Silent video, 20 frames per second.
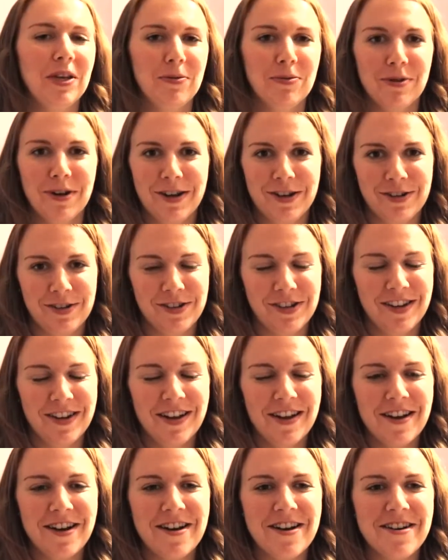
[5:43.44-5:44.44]
brush.
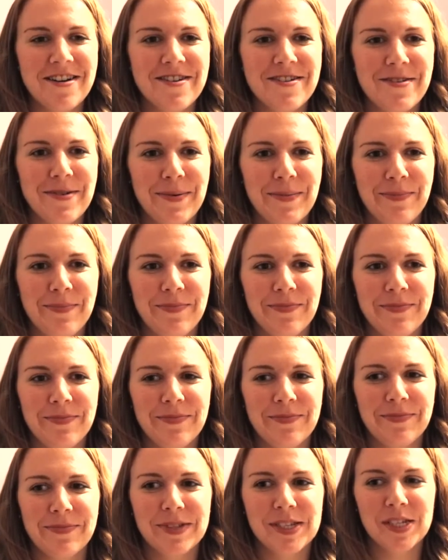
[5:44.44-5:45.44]

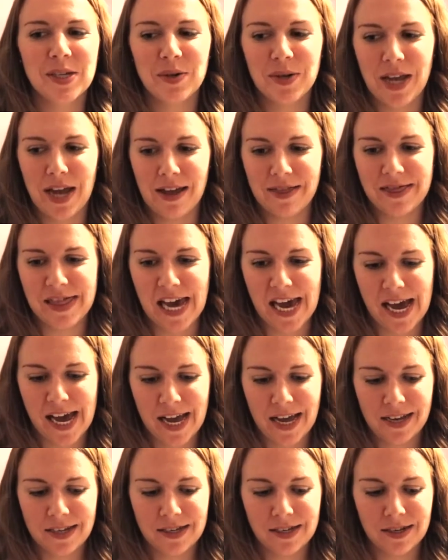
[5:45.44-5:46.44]
So yeah,
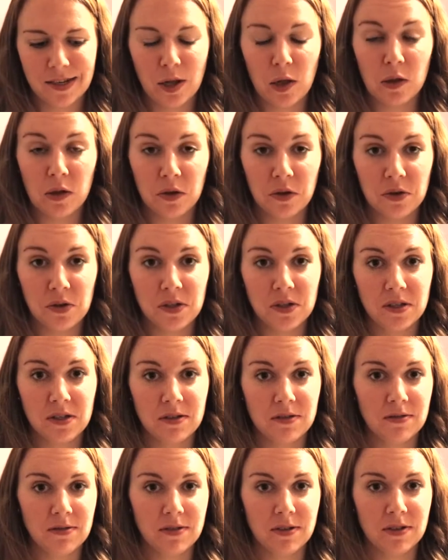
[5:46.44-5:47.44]
that
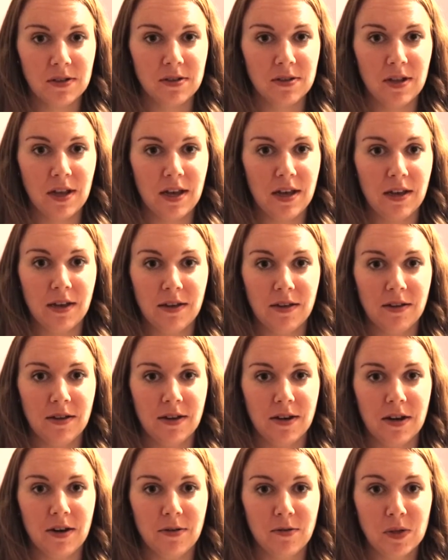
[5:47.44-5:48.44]
clothes is like,
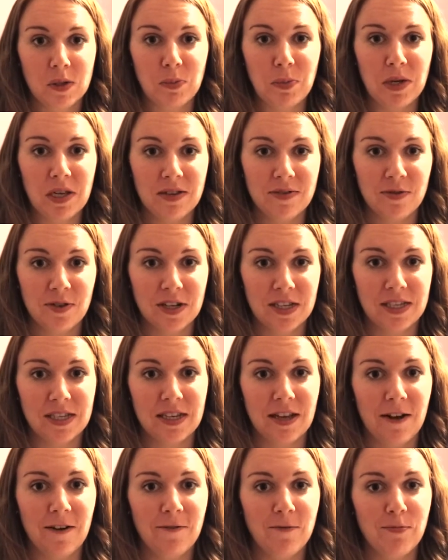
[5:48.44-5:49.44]
you know, speaks for
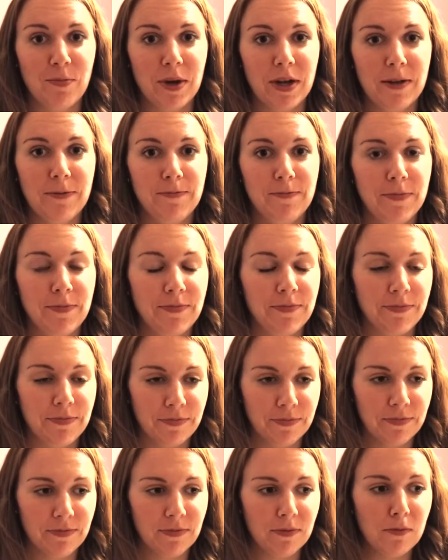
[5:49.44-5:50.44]
itself, but
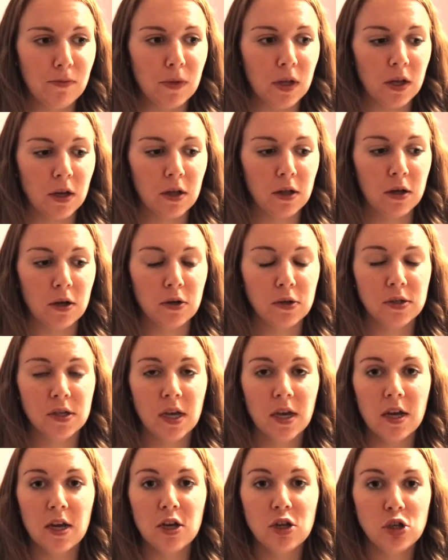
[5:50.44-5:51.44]
clothes,
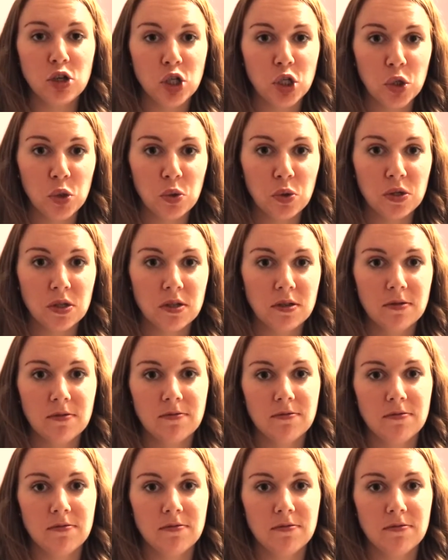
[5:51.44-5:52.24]
shoes,